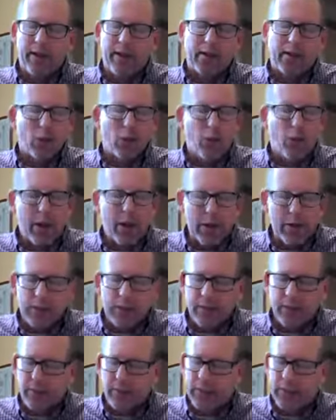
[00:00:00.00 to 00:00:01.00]
That the
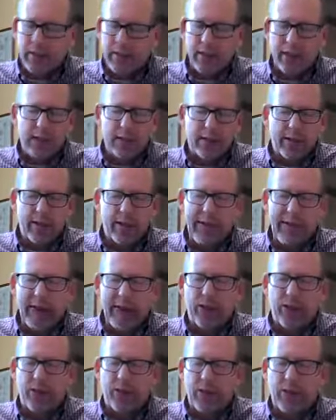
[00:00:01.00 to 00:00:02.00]
wages of sin is
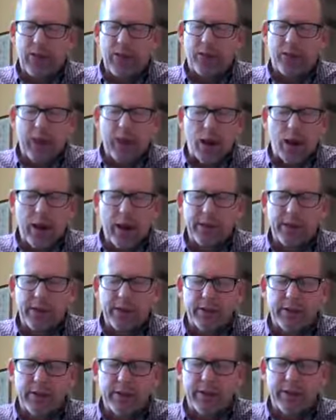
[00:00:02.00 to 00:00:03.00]
death. The, the
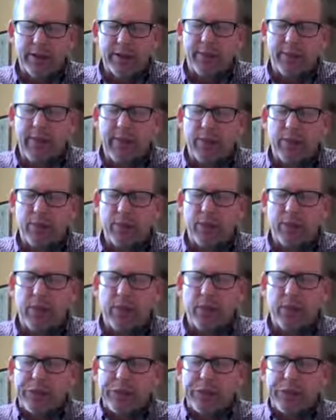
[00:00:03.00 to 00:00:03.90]
cost of sin is death, but